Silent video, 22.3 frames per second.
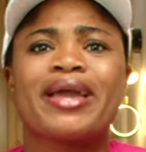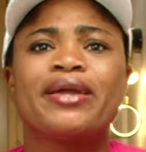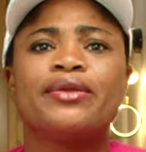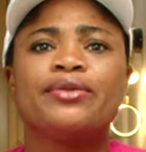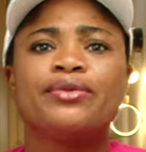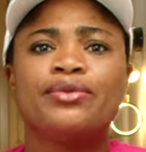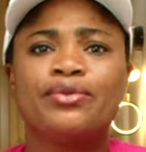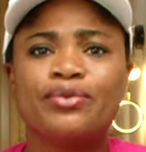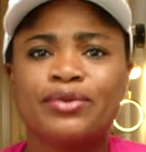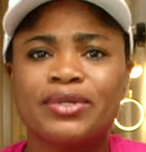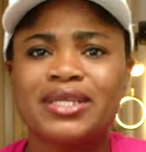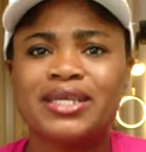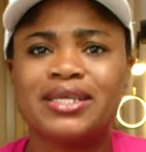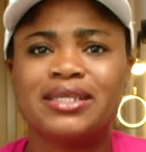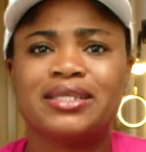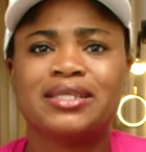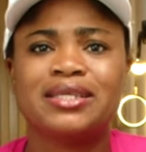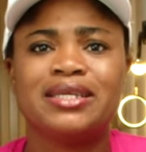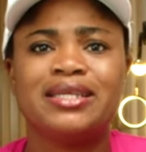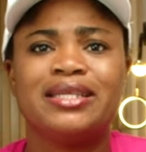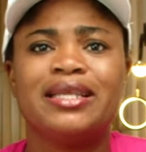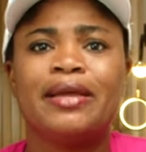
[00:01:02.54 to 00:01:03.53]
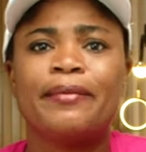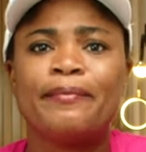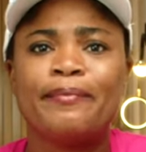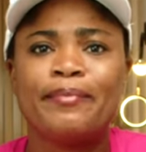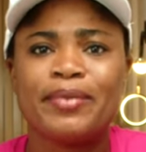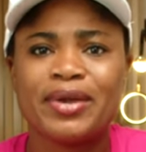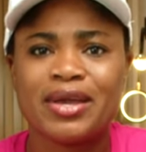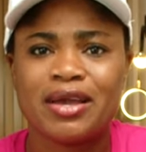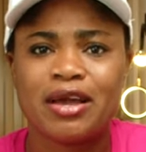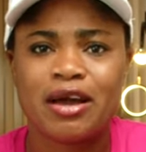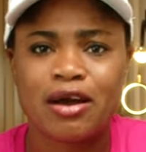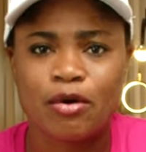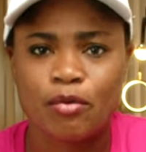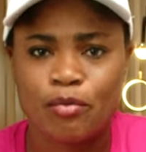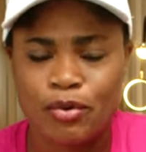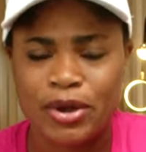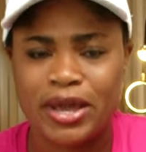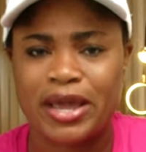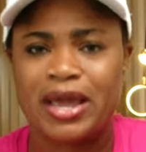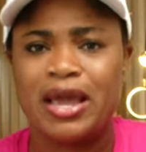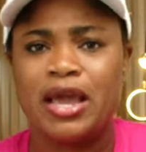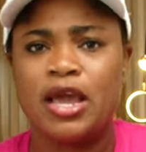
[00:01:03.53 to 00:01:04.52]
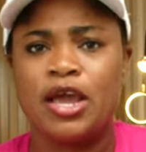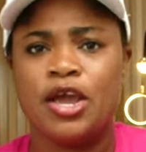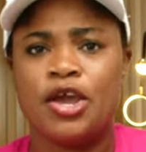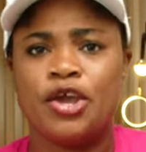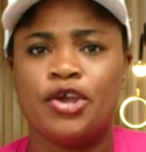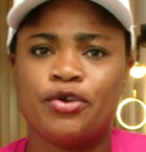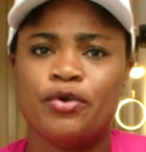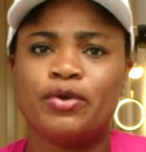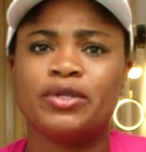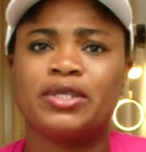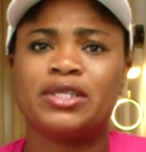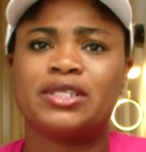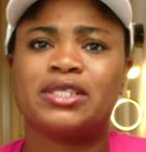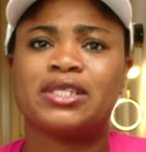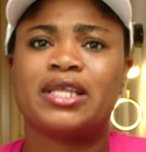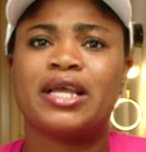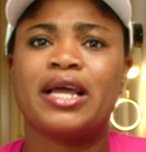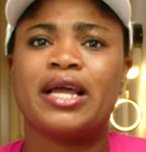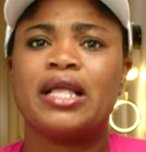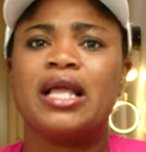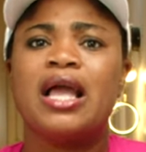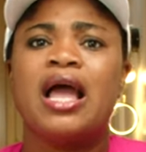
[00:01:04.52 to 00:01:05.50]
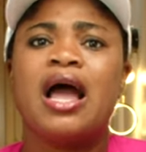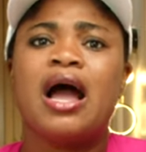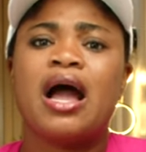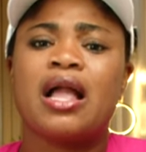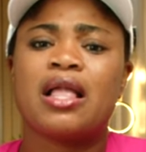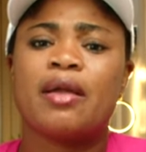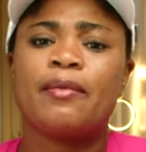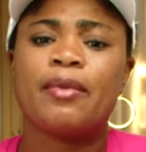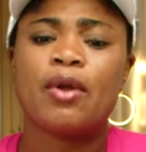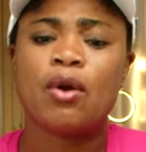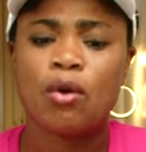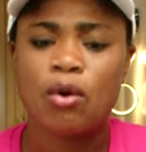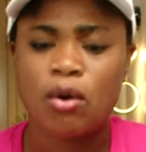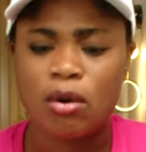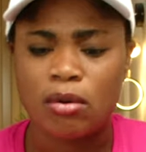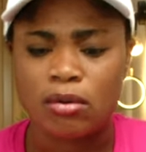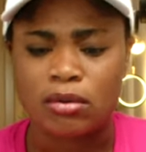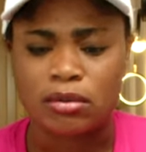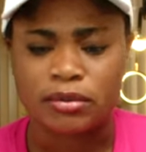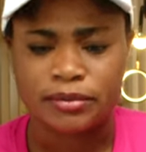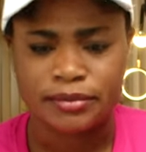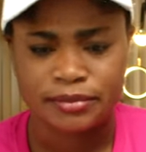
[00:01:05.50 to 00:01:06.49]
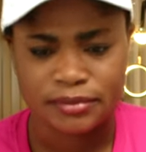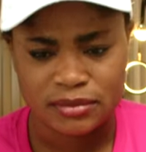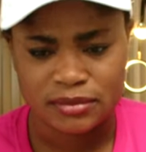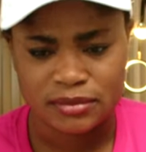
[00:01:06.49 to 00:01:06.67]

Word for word: can do this in a bigger way. You understand? And I'm like oh.